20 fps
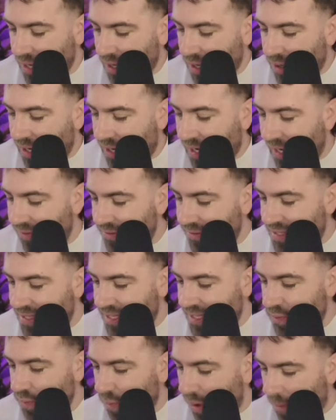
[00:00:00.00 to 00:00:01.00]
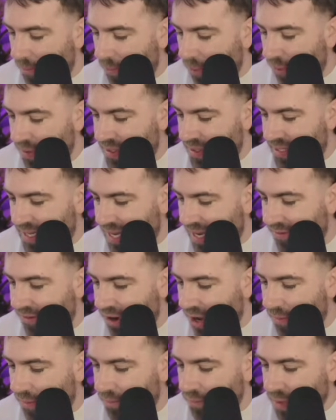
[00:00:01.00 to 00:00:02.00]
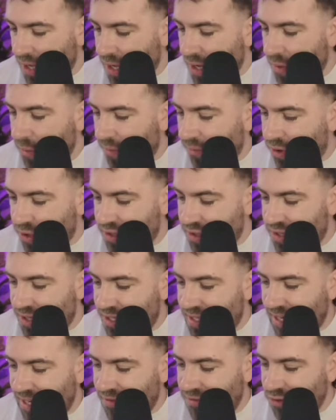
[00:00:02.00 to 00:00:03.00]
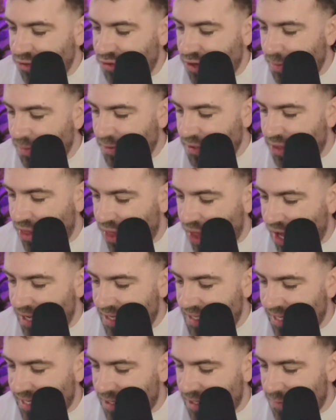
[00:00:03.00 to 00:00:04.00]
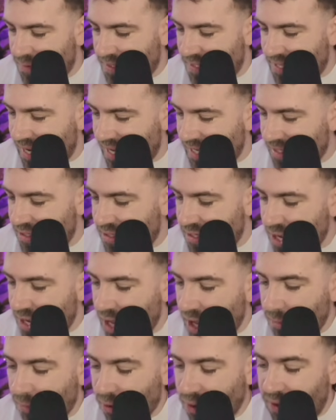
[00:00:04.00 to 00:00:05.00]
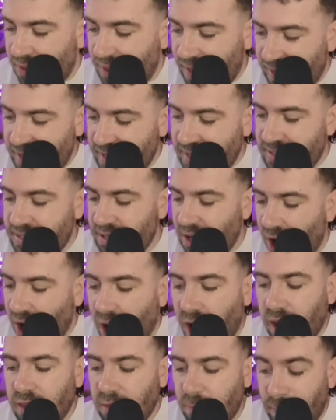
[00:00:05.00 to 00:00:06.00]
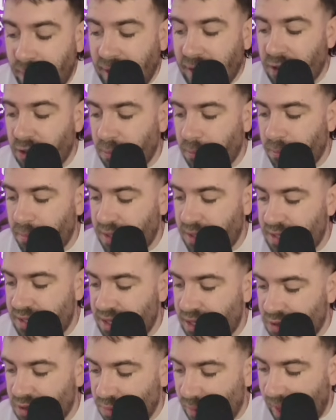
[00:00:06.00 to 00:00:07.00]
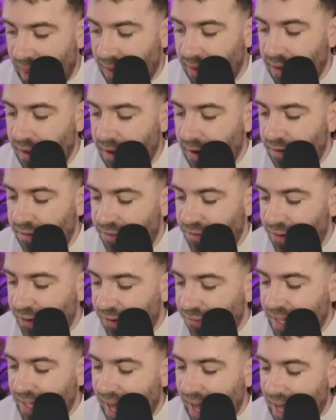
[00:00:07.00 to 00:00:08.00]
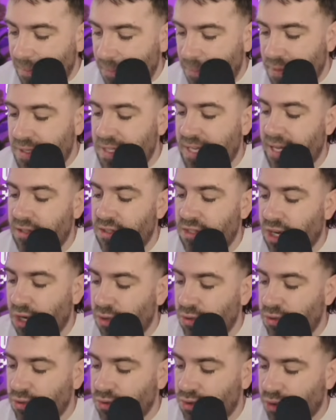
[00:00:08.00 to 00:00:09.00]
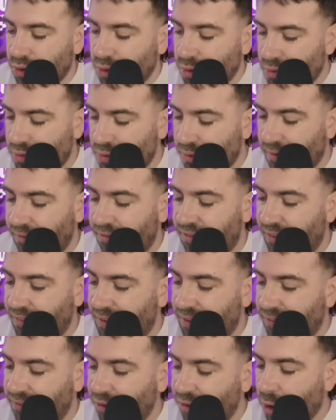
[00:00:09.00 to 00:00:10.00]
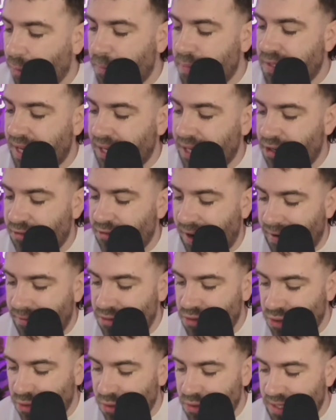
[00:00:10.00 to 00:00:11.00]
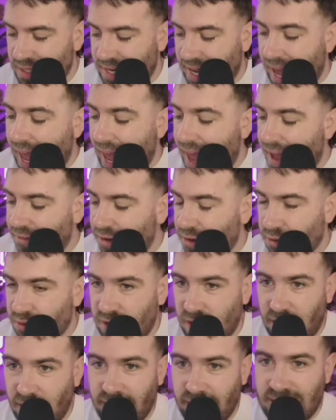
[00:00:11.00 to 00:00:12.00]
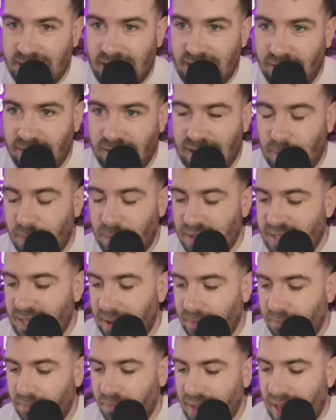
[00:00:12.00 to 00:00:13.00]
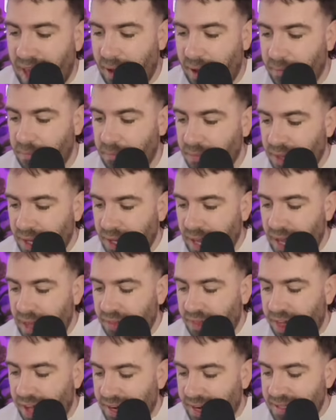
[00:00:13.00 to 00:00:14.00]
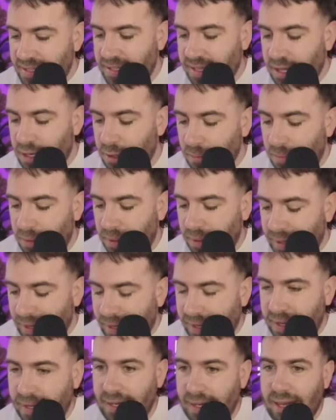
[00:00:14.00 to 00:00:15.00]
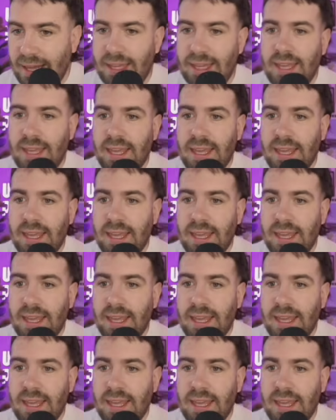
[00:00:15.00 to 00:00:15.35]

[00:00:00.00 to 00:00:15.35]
Clearances 1.0. We've got successful dribbles 36%, but these are the big numbers as well. 58% total duels won, 54% ground duels, and aerials are at 70%. Now, that is a completely